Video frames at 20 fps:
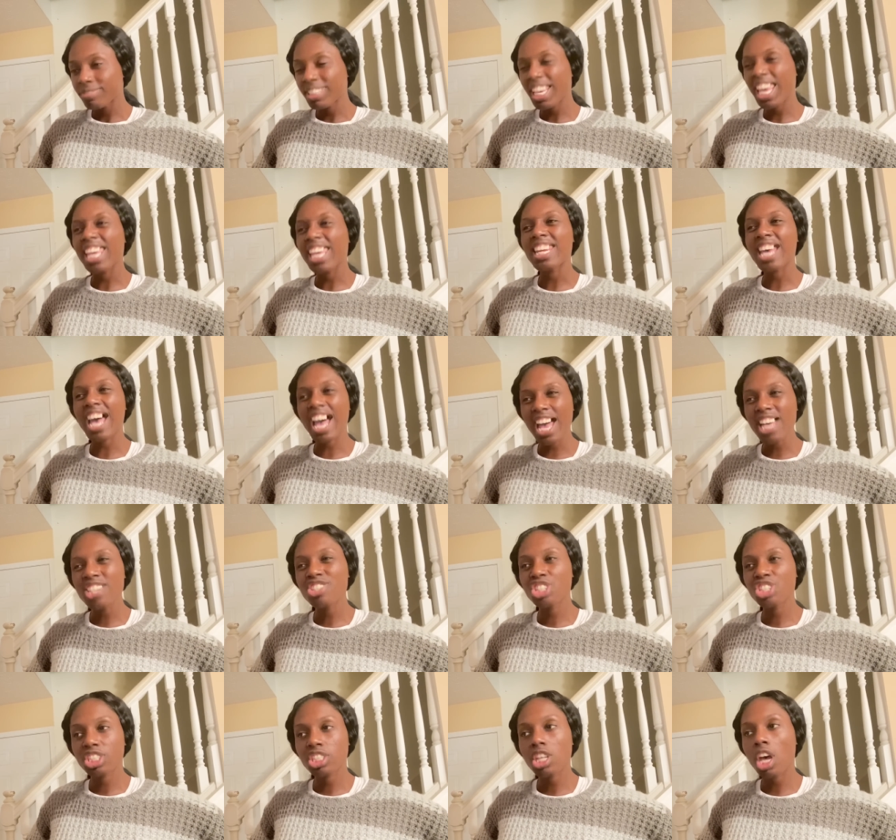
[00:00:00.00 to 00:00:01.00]
And I
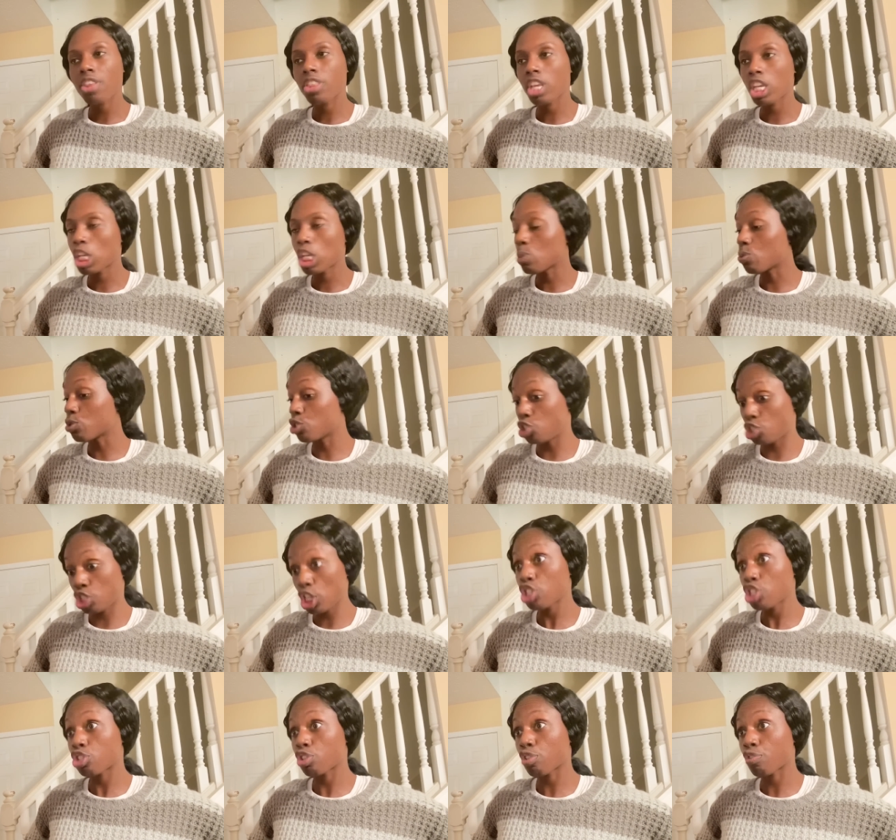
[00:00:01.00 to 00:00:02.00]
just thought that he was
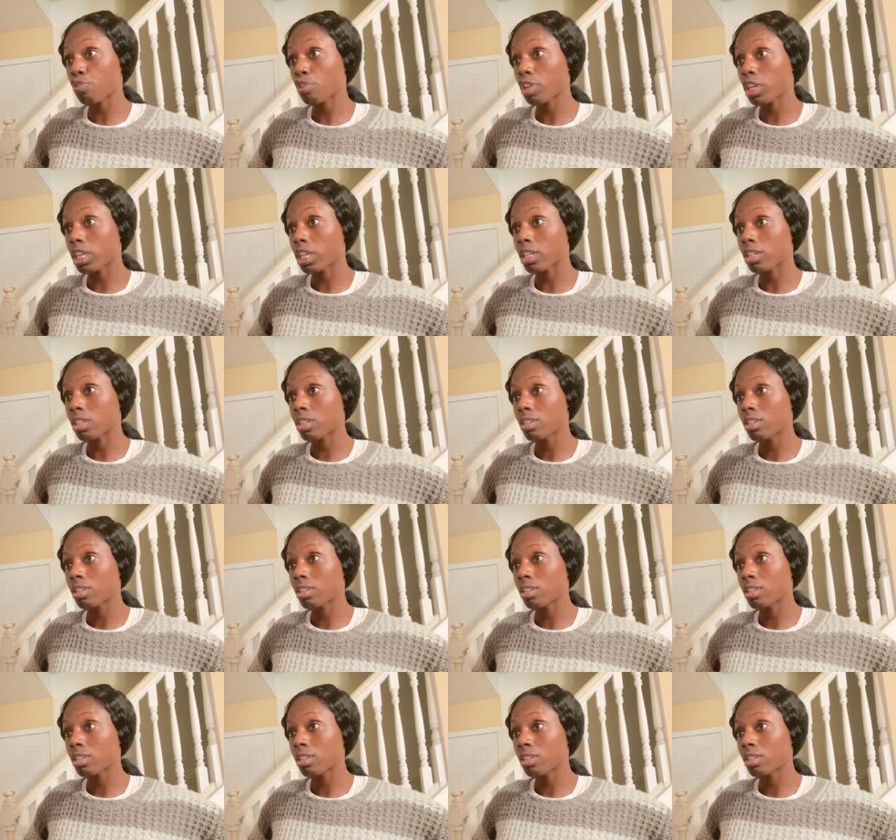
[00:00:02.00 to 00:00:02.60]
just your friend.